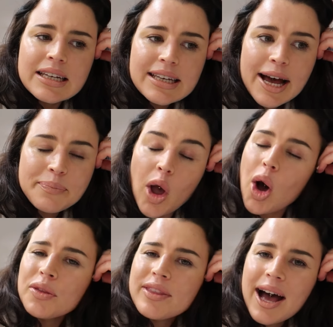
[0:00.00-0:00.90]
yeah,
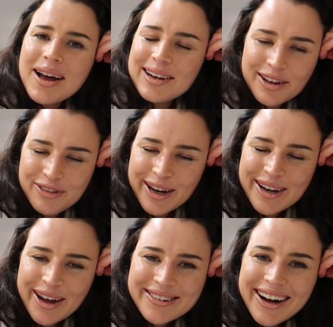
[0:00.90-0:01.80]
on that lovely
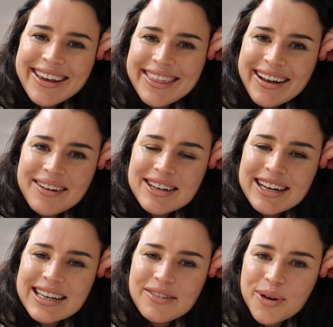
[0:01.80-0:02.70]
note, I think I'm going
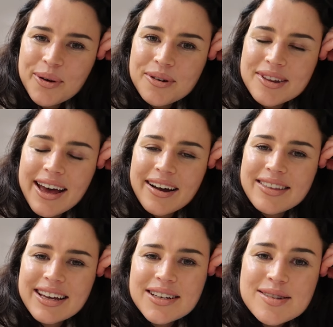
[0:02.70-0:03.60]
to leave you all there.
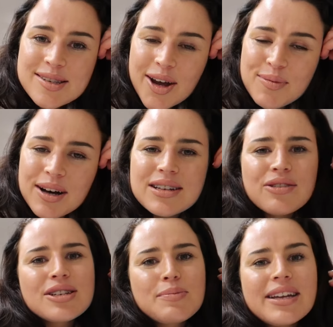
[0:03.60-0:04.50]
Thank you so much
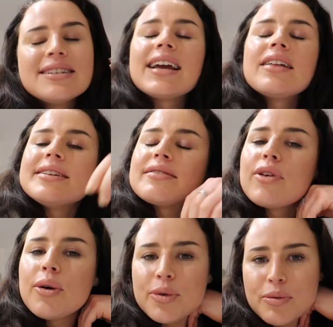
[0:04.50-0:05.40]
for spending this
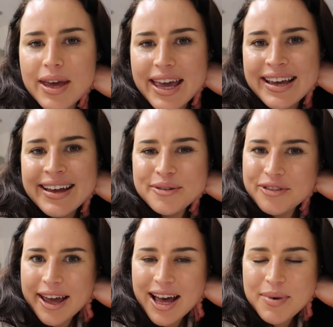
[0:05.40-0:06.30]
vlog with me. Don't
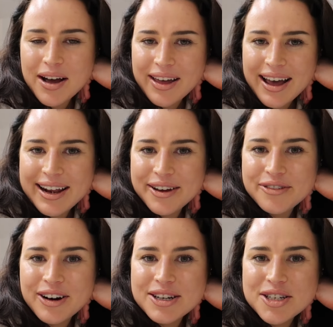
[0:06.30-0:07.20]
forget about that
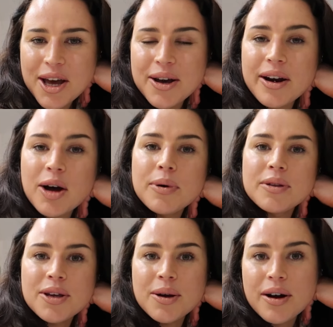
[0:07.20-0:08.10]
HelloFresh code. I'll put
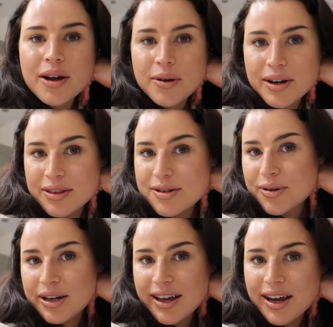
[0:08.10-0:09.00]
the QR code in the
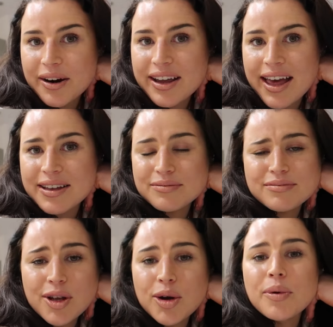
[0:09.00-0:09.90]
screen here
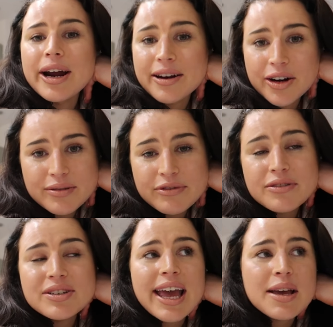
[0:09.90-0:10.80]
again. No brainer,
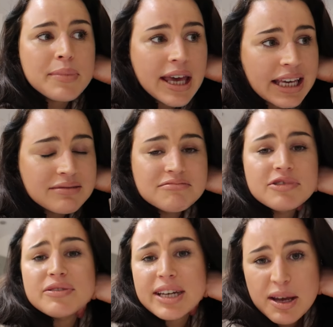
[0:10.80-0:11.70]
58p.
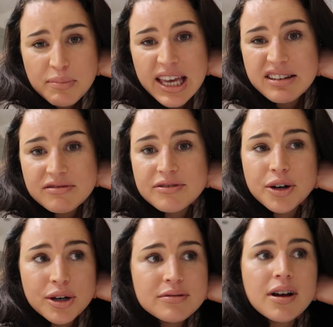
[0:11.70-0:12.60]
58p
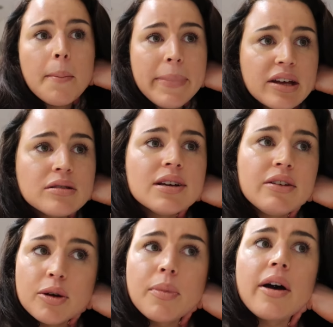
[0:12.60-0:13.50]
for a meal
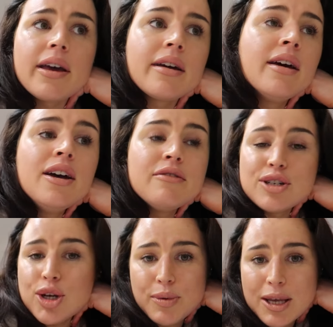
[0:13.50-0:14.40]
if you're buying for
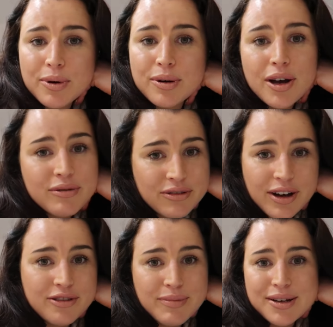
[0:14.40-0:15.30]
2 people over
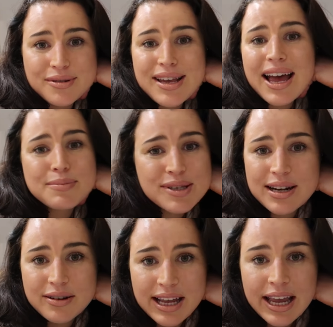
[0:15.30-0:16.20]
5 meals.
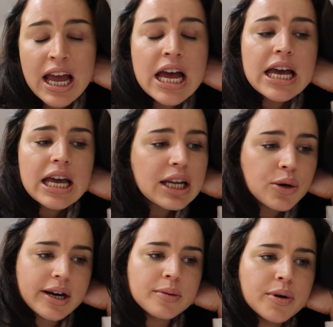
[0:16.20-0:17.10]
Absolutely
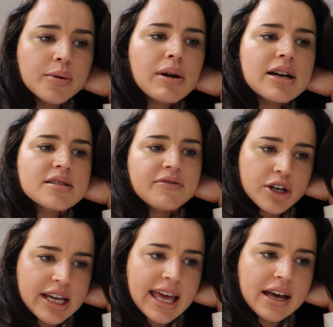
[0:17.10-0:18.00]
incredible. Plus
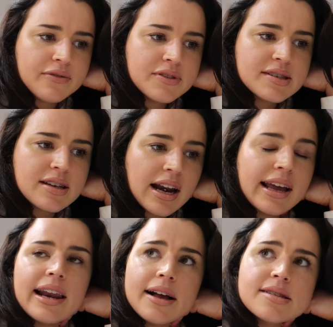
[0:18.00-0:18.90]
free gifts.
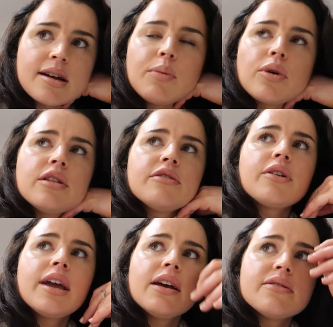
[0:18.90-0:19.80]
Like last time, one of the
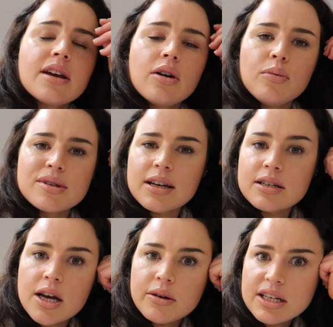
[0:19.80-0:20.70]
free gifts I got was like a
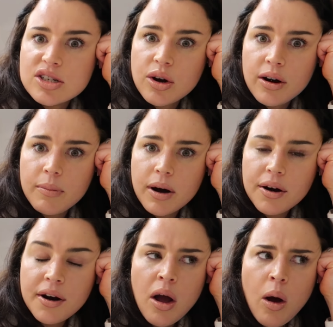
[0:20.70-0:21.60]
Tony's chocolate
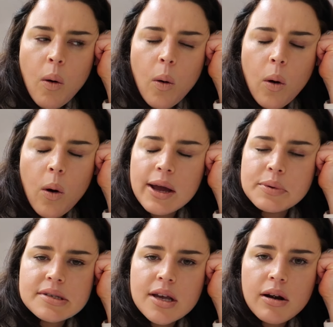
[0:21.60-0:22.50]
bar. Oh, it
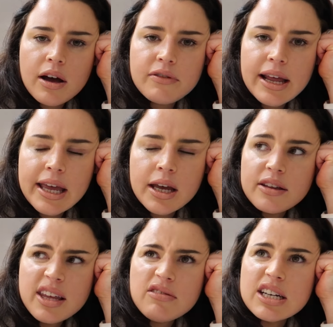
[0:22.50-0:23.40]
was so lovely.
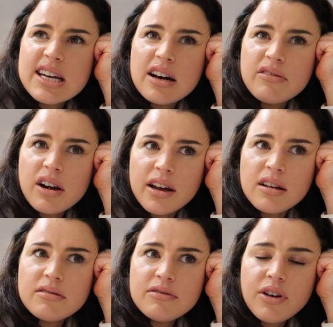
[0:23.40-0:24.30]
And they retail for like
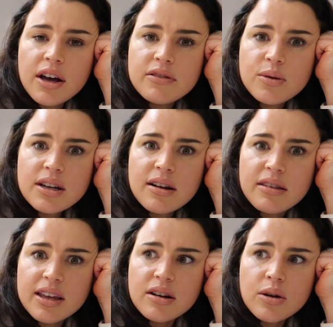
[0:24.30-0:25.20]
£5, I
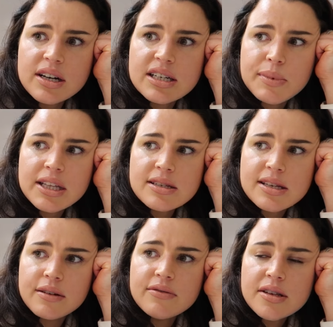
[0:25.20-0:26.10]
think. They're quite
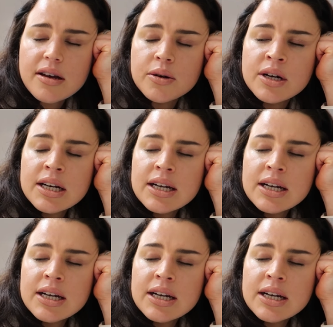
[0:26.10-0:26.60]
expensive. So